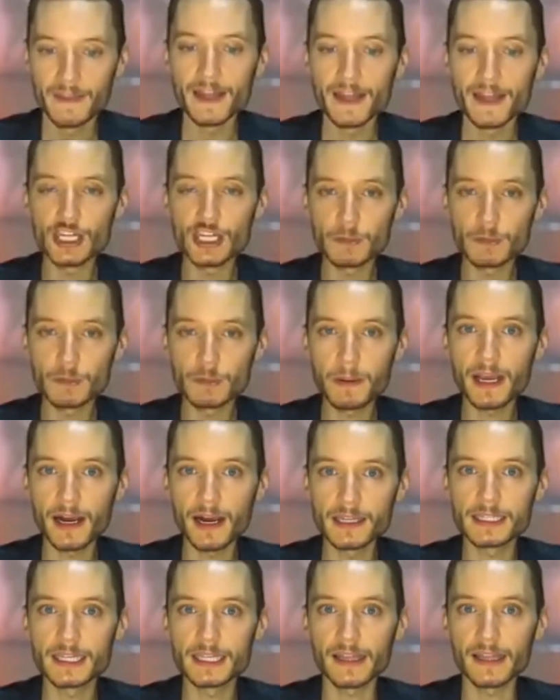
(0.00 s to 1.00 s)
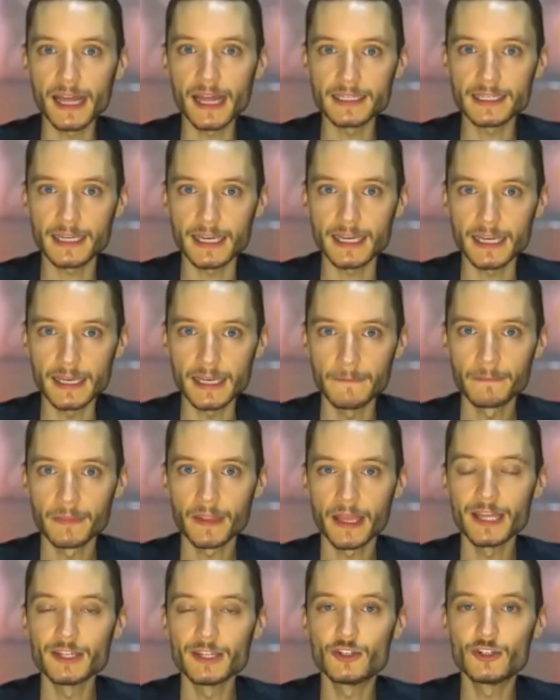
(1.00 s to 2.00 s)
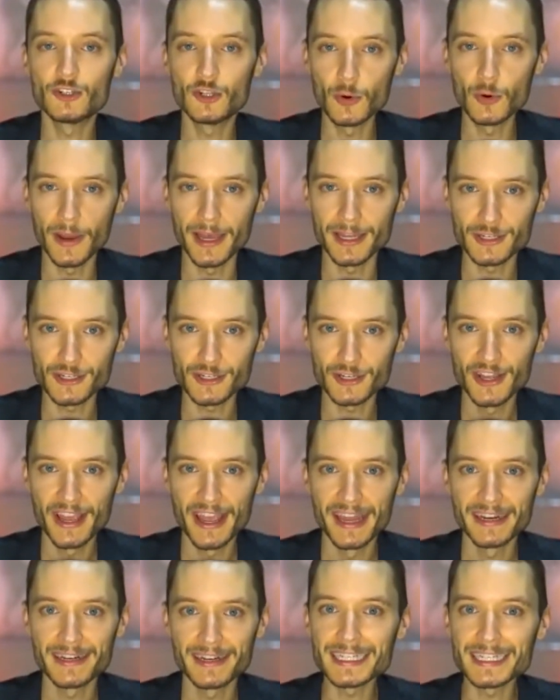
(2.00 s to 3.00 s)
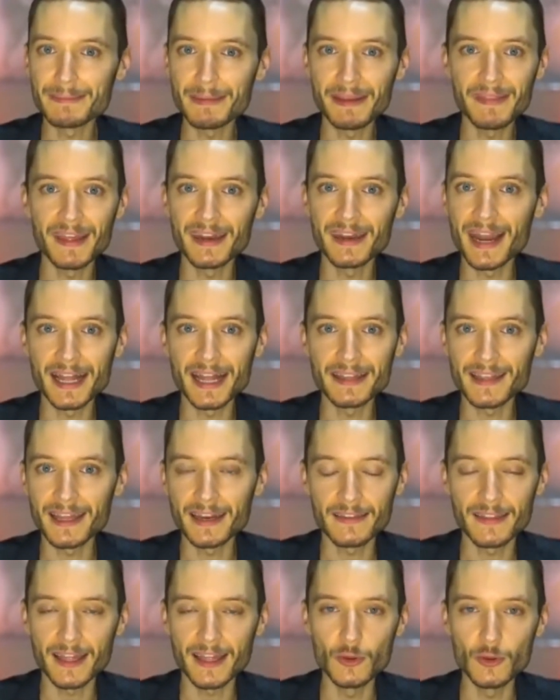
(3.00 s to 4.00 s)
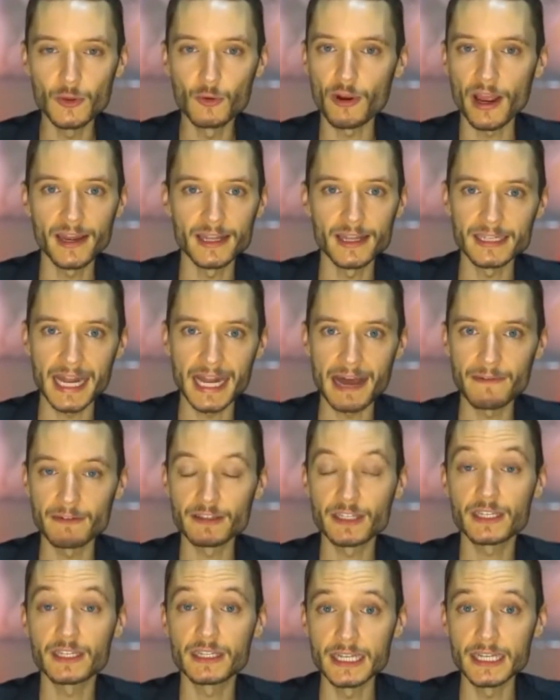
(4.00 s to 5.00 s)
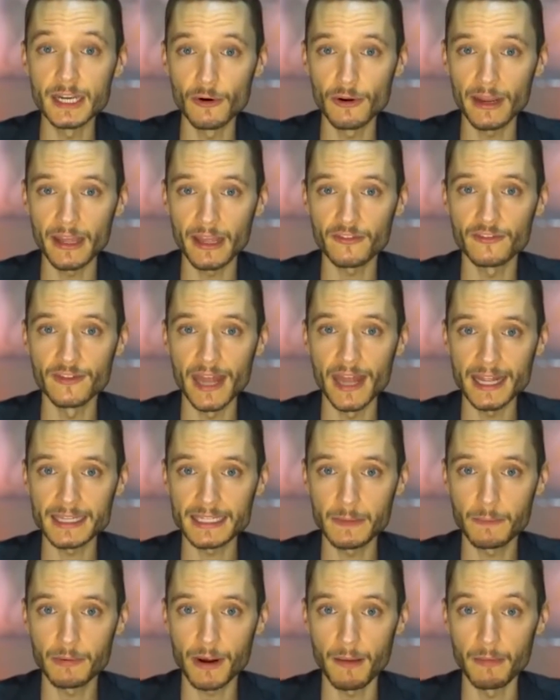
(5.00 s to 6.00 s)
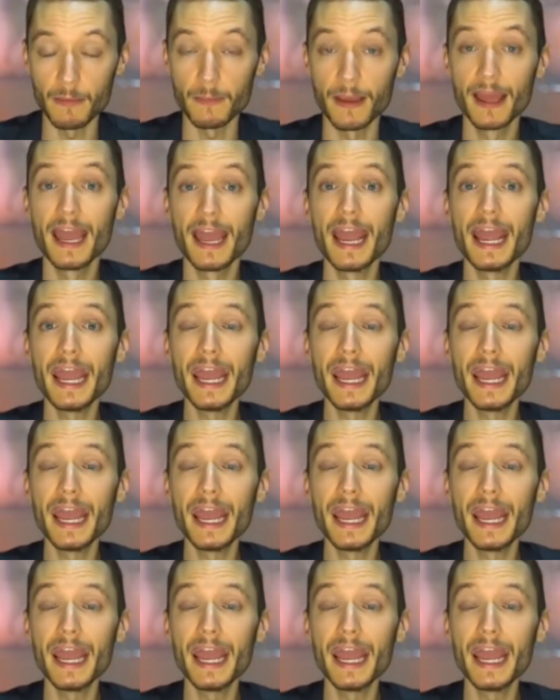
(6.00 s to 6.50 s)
that just because Zelensky is Jewish doesn't mean that Ukraine doesn't have a serious Nazi problem.